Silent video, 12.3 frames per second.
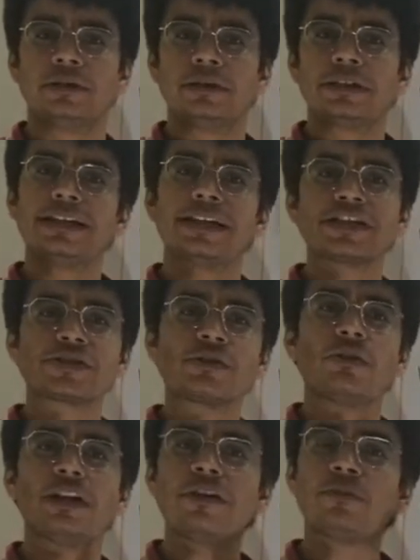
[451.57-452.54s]
That is
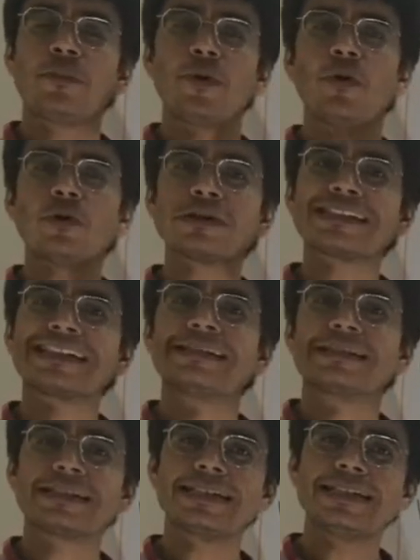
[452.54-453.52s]
called as pure
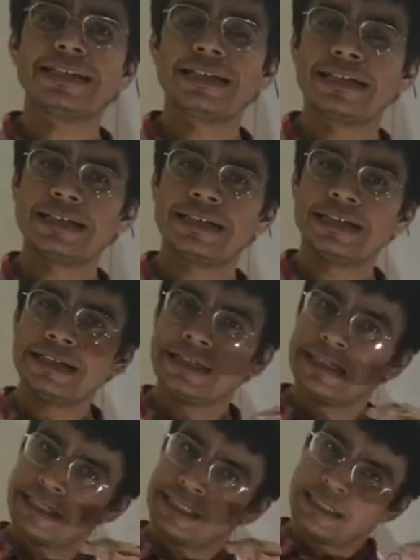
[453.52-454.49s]
sensory
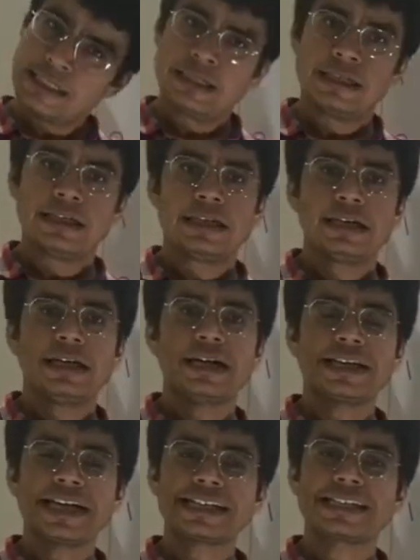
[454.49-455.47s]

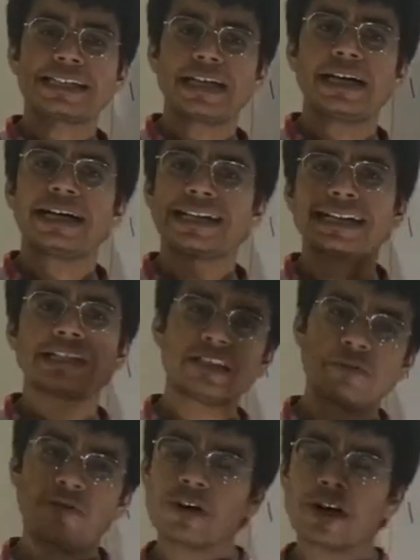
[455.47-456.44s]
ataxia. Ataxia,
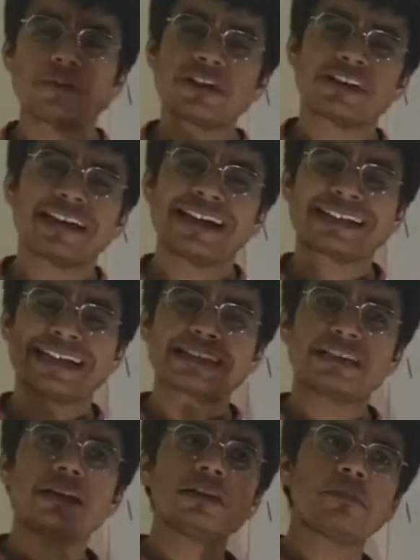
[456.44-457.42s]
forget about the
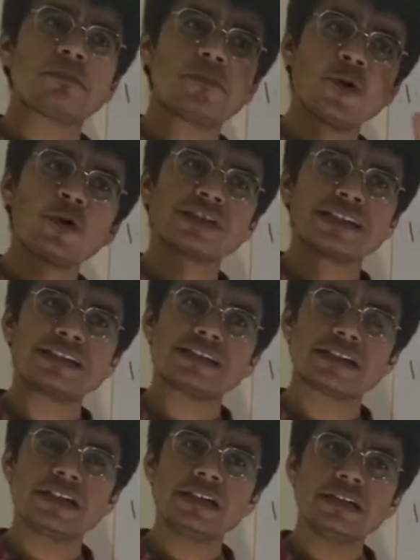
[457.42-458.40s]
ataxia, the pure
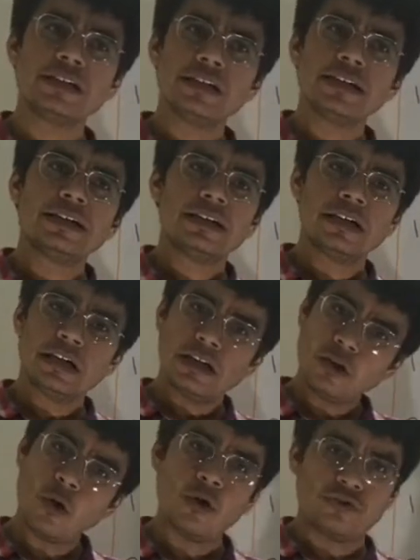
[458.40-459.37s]
sensory
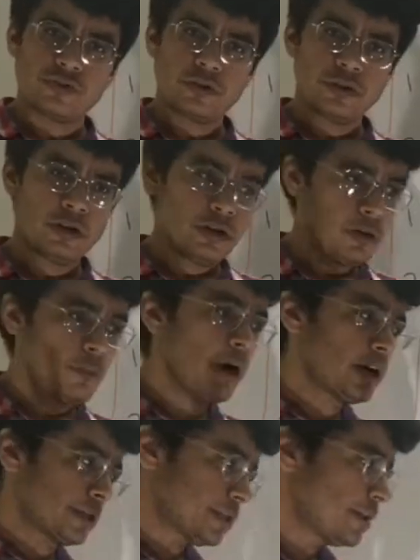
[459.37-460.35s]
loss.
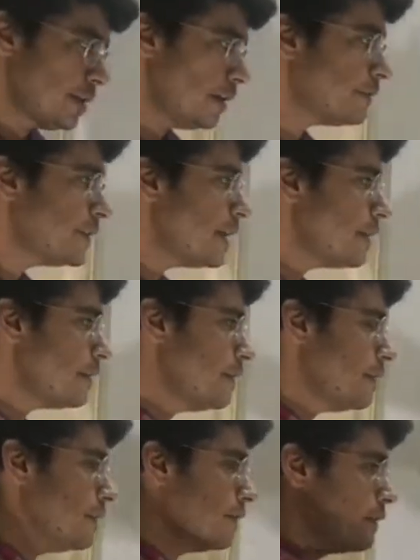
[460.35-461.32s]
But if there
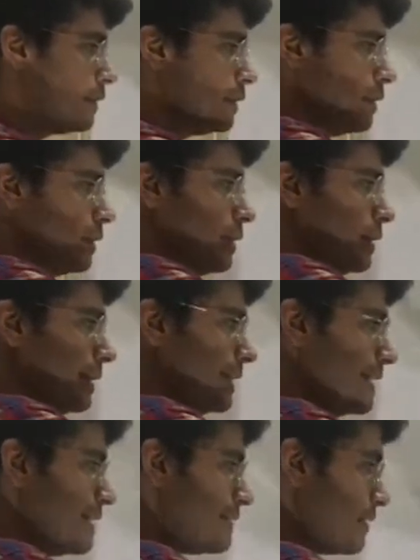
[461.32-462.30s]
is
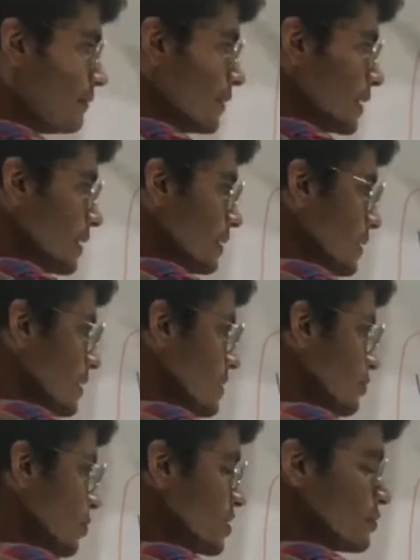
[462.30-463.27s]
lesion within the
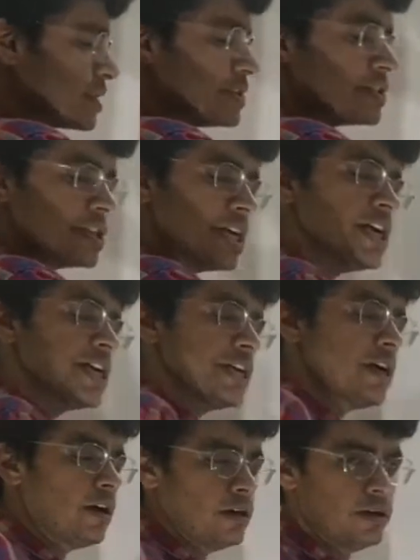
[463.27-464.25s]
somatosensory
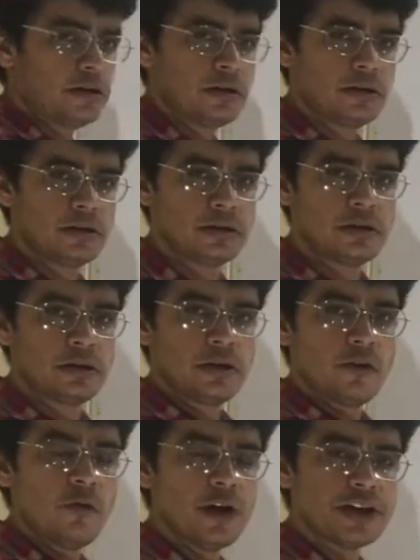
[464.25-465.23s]
area
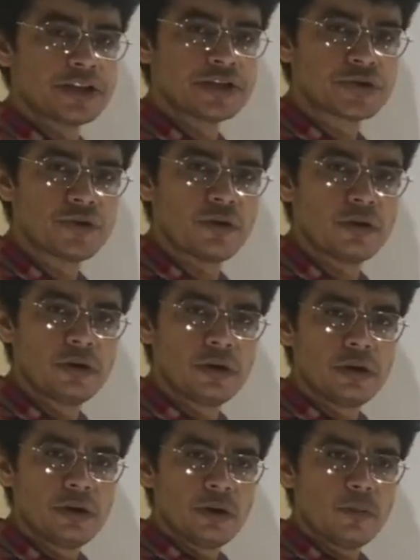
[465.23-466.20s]
1 and 2,
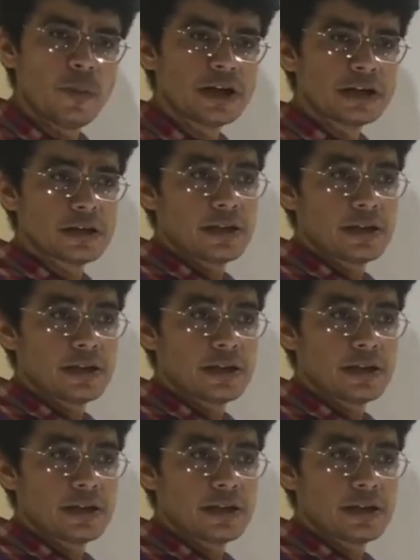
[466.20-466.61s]
but